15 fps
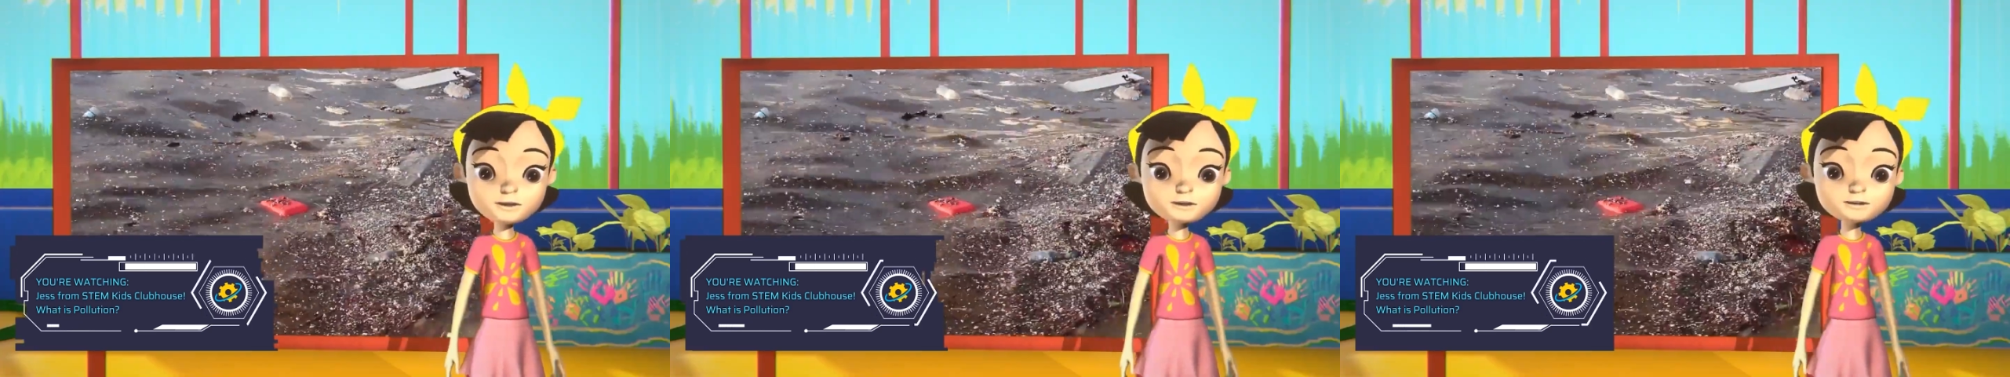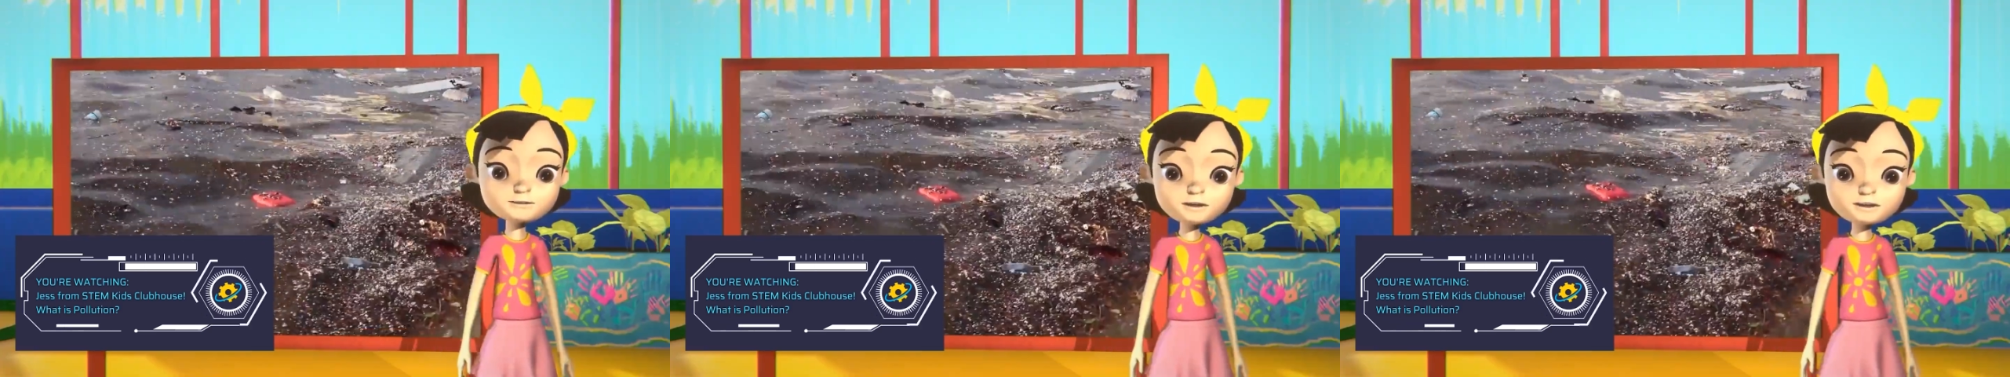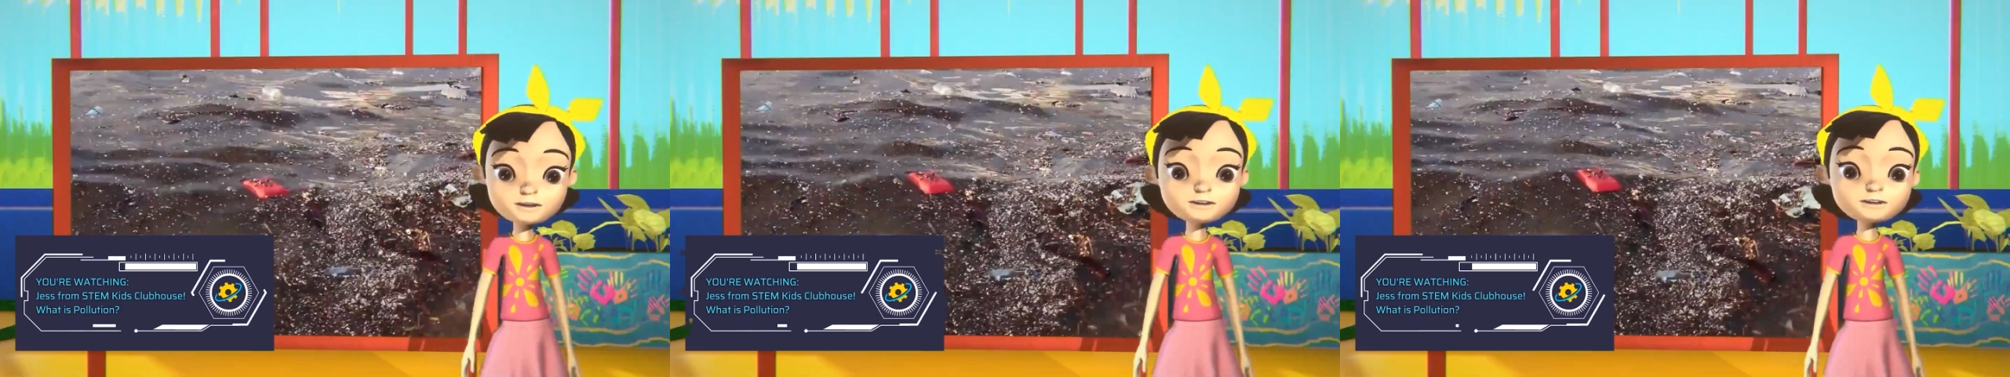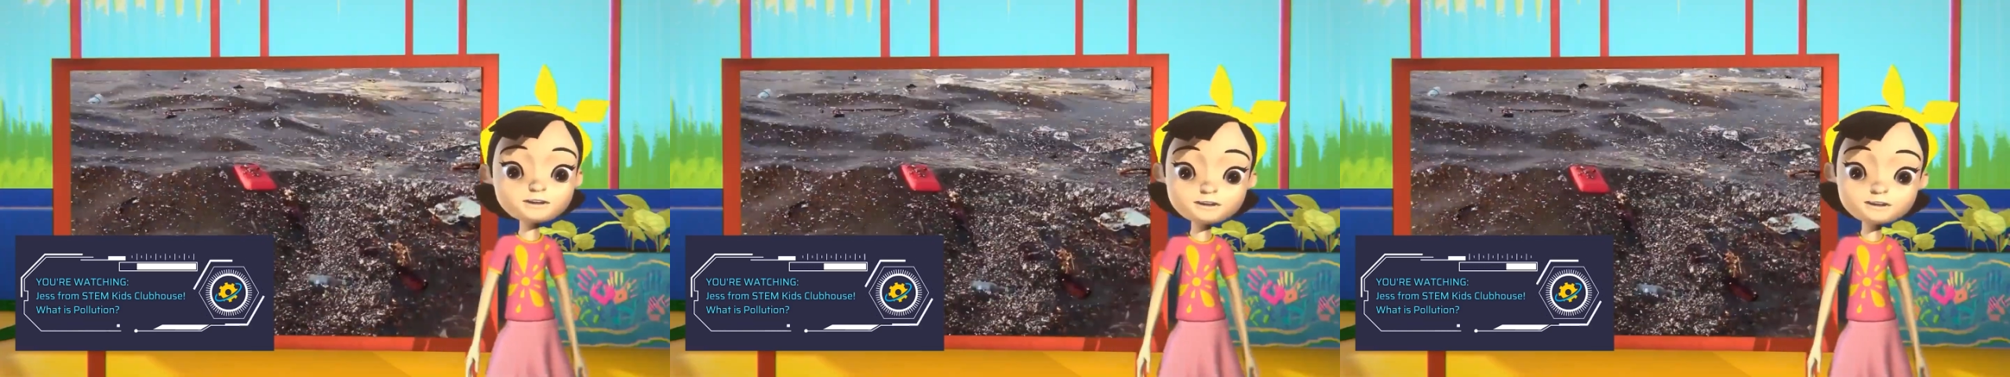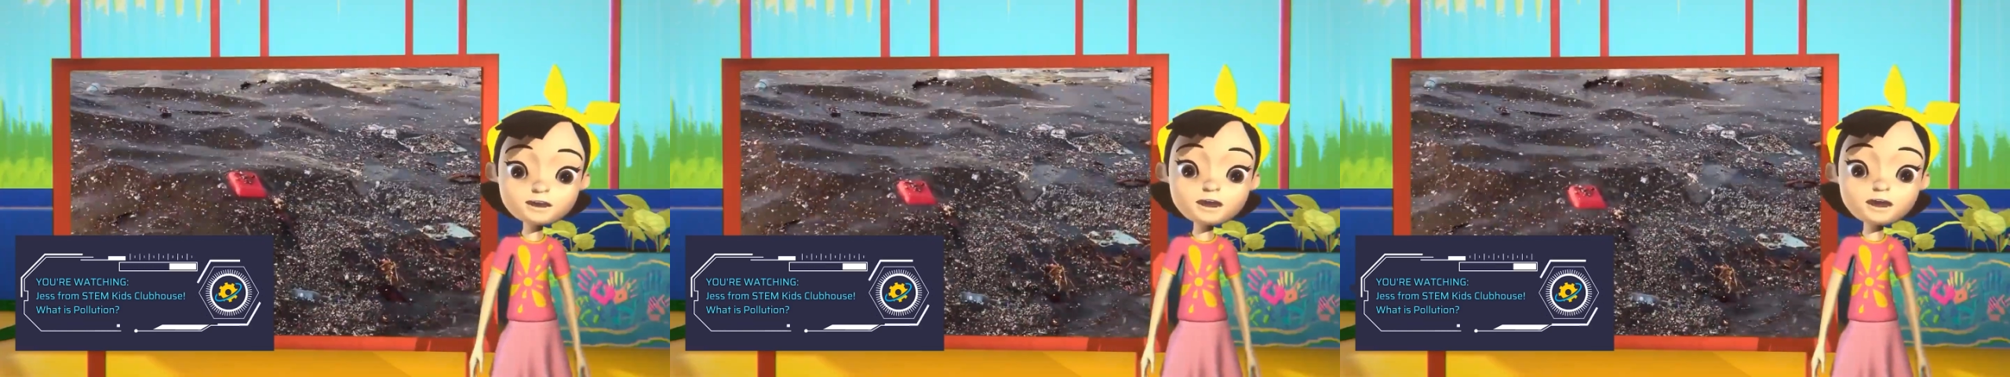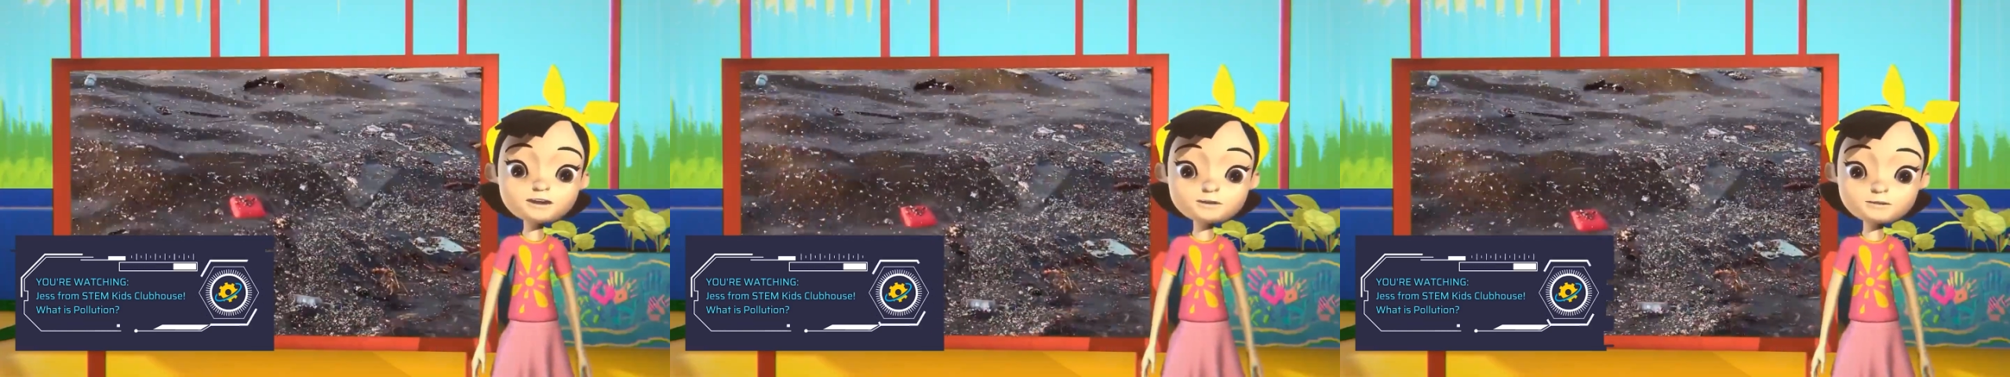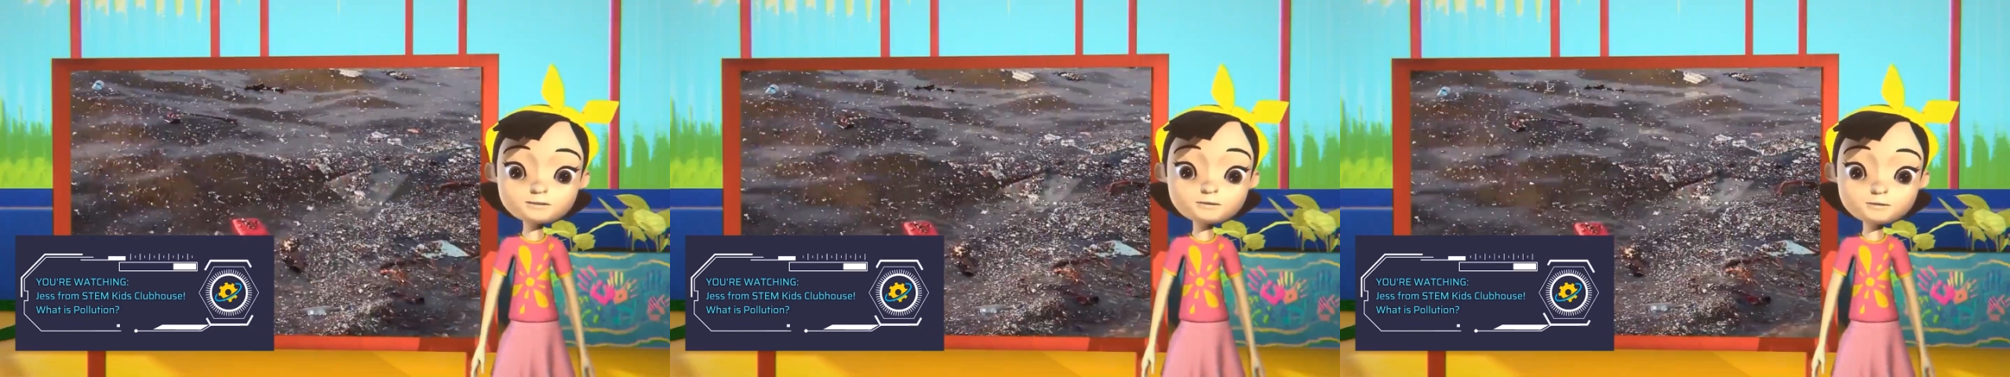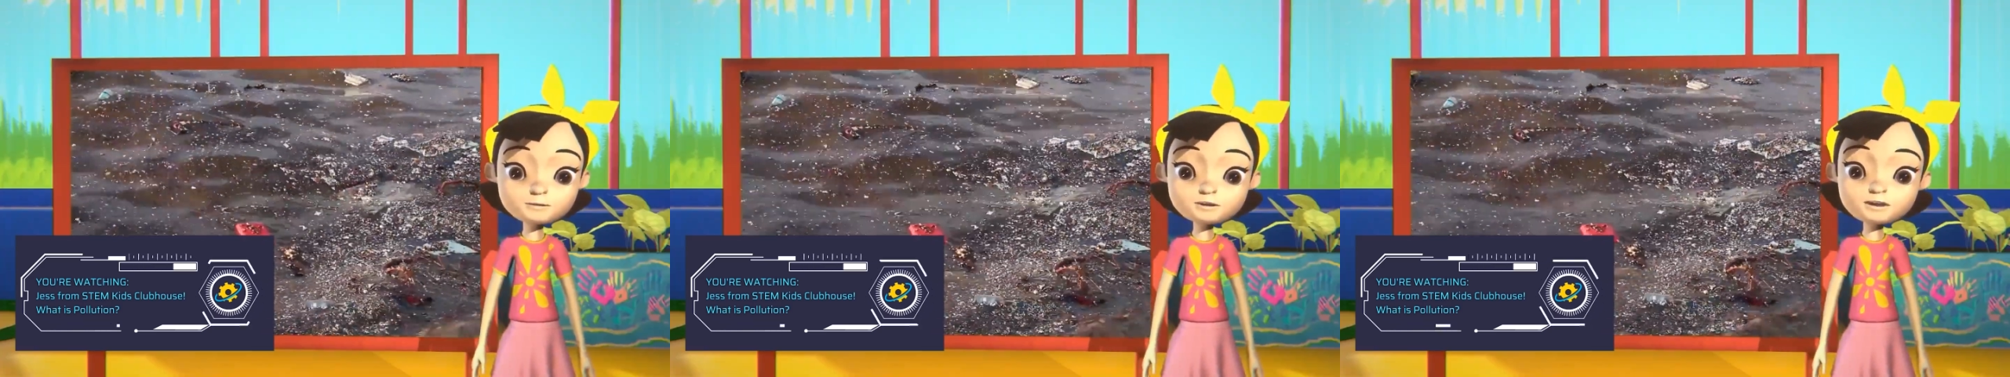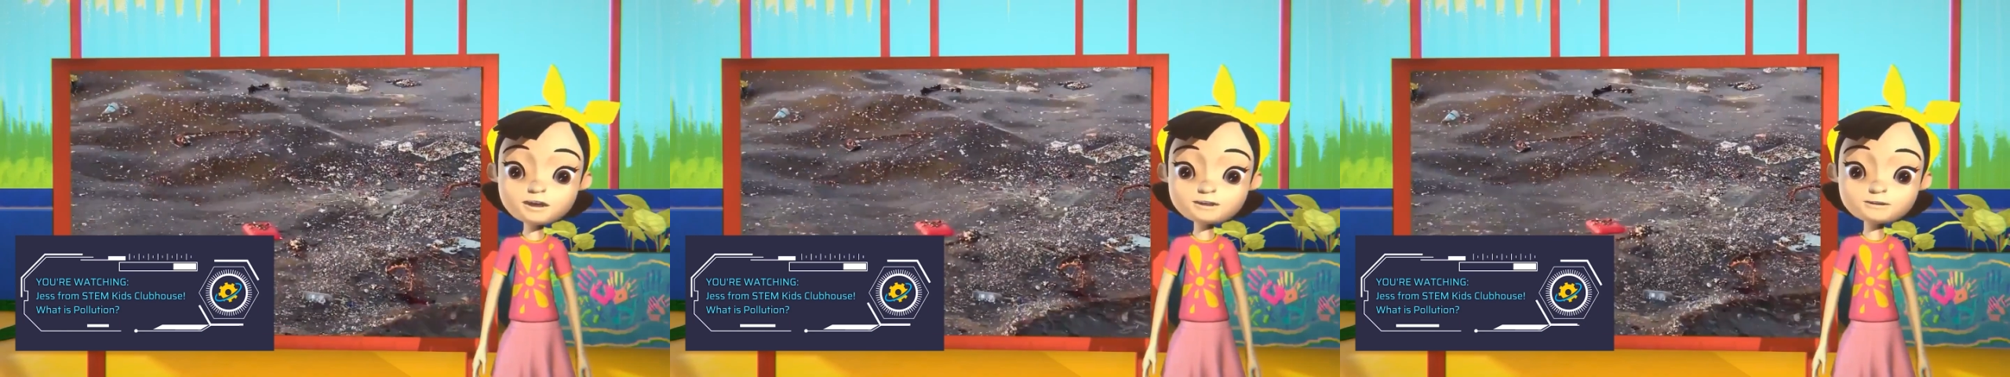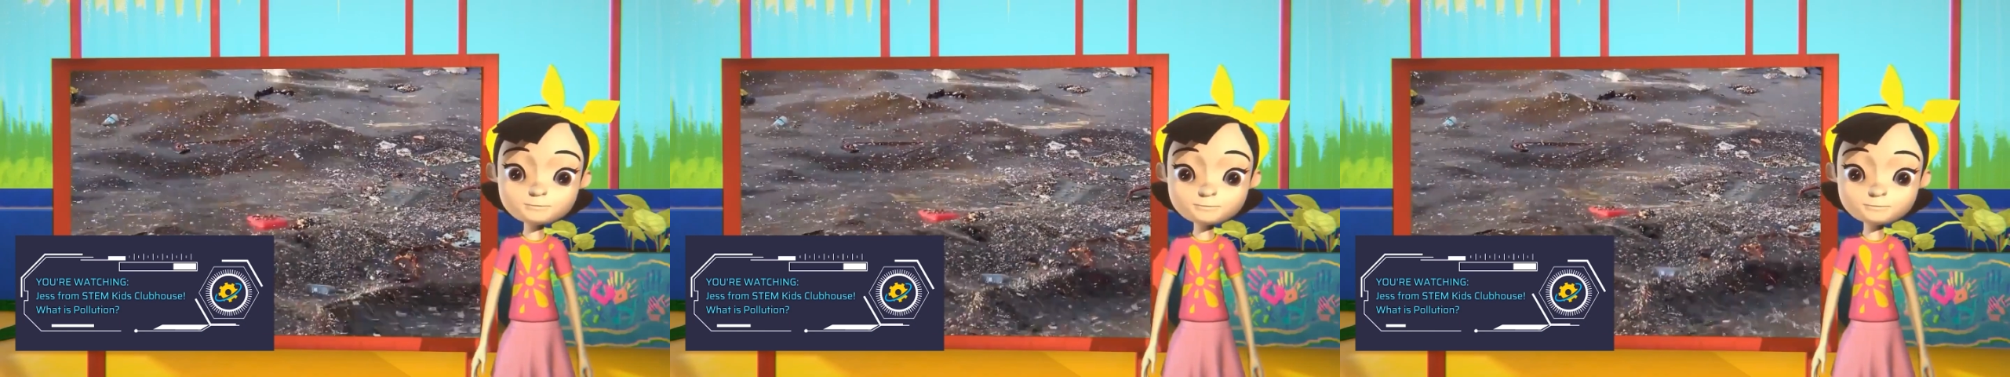can affect the entire food
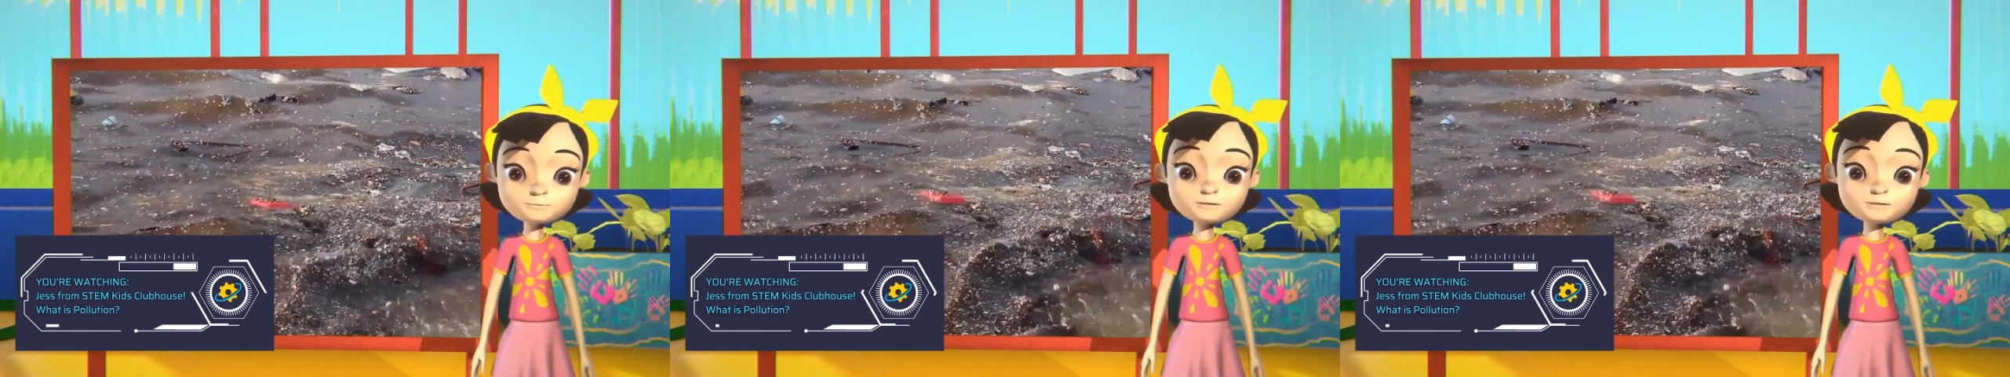chain.